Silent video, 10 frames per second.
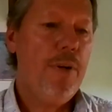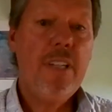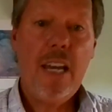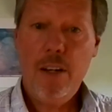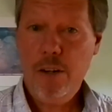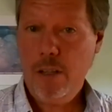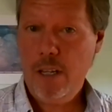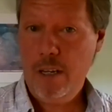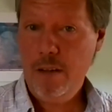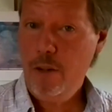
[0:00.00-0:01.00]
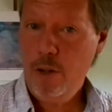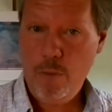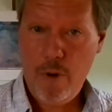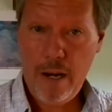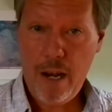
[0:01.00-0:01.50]
Potentially,
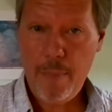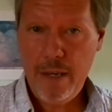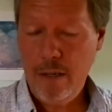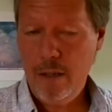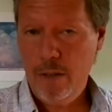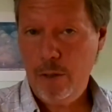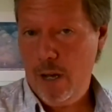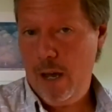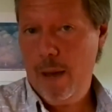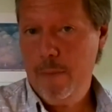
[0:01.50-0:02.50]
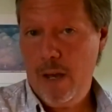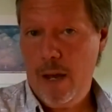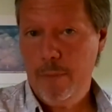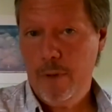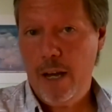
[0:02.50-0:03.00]
you're right. I mean, so I'm I,